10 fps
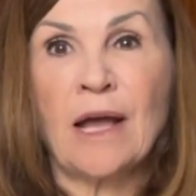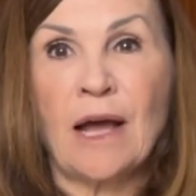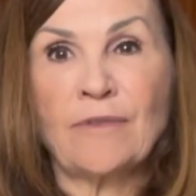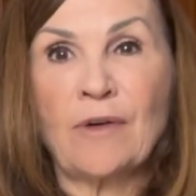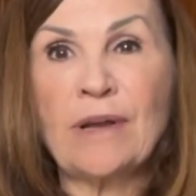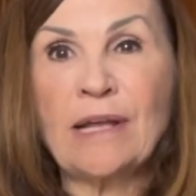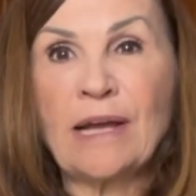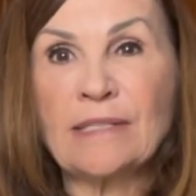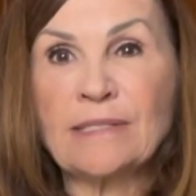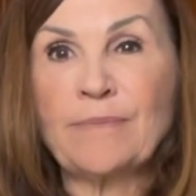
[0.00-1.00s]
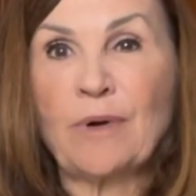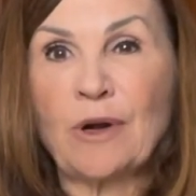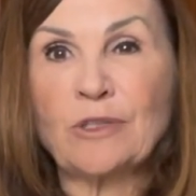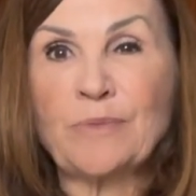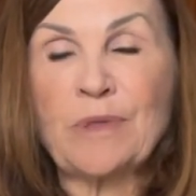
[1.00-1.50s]
I've already cut some
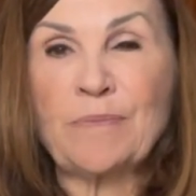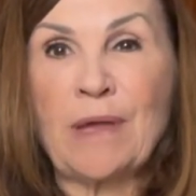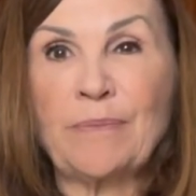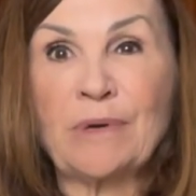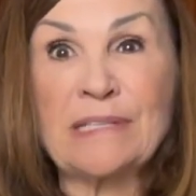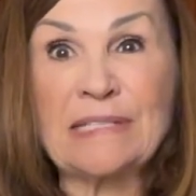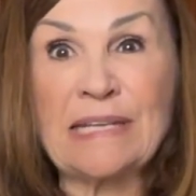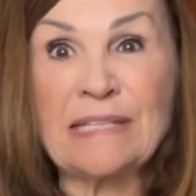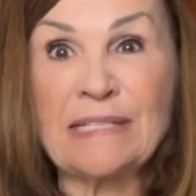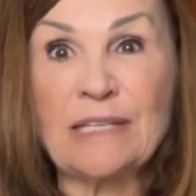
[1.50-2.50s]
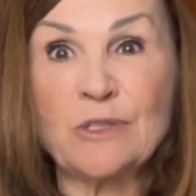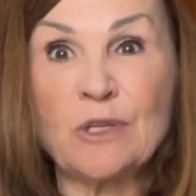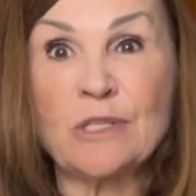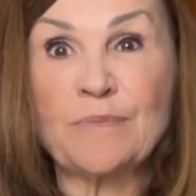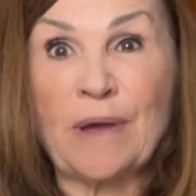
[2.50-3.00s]
parchment paper 6
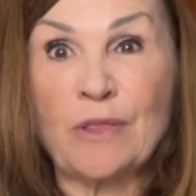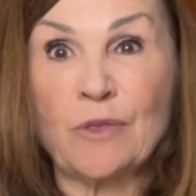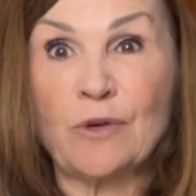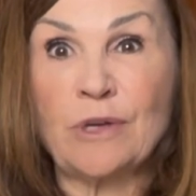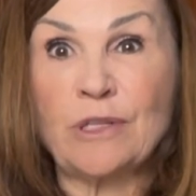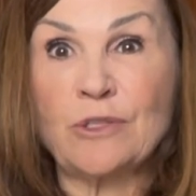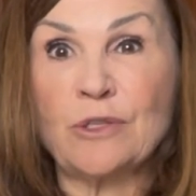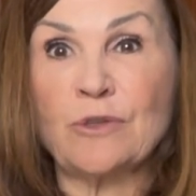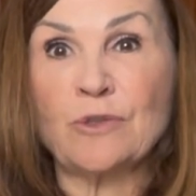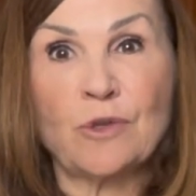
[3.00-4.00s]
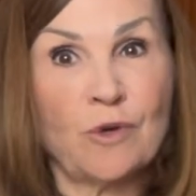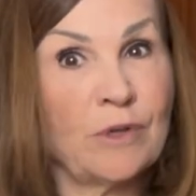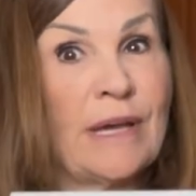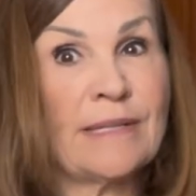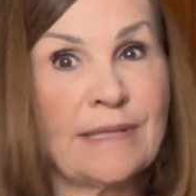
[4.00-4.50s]
inches by 32. So
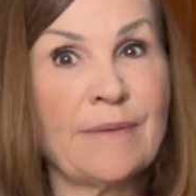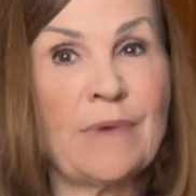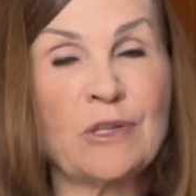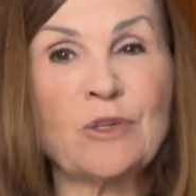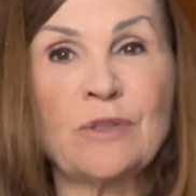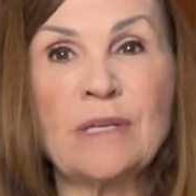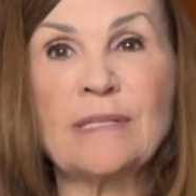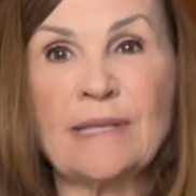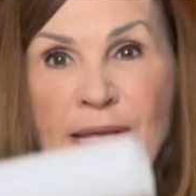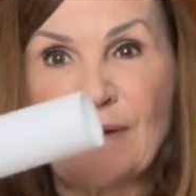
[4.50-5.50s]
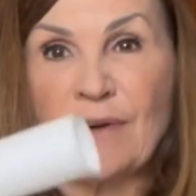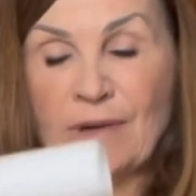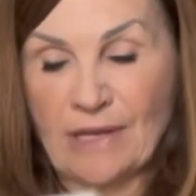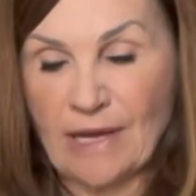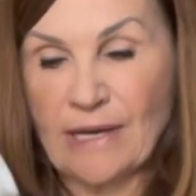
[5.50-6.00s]
yes, I measured this and I've
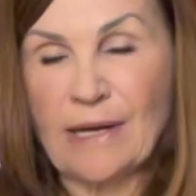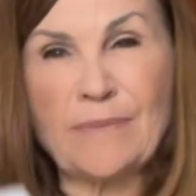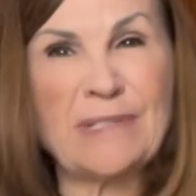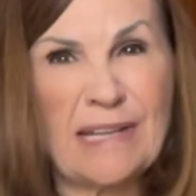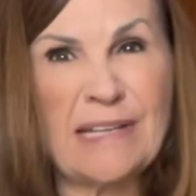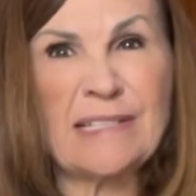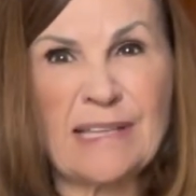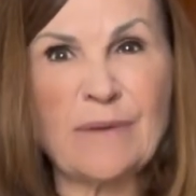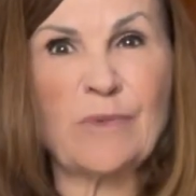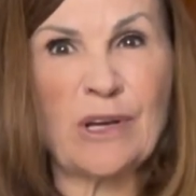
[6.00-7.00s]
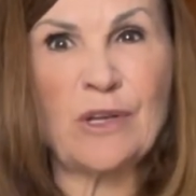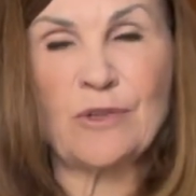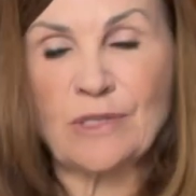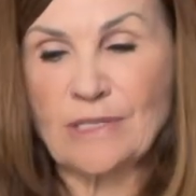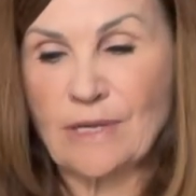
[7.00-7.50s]
already cut it. I'm going to set it aside and we're going to
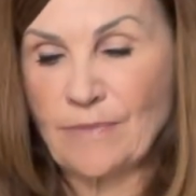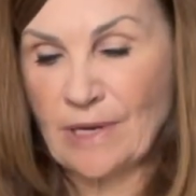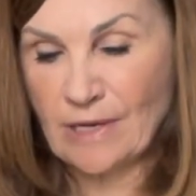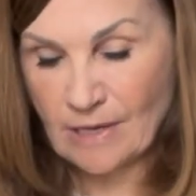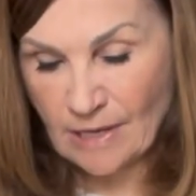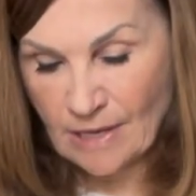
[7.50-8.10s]
use this in a minute.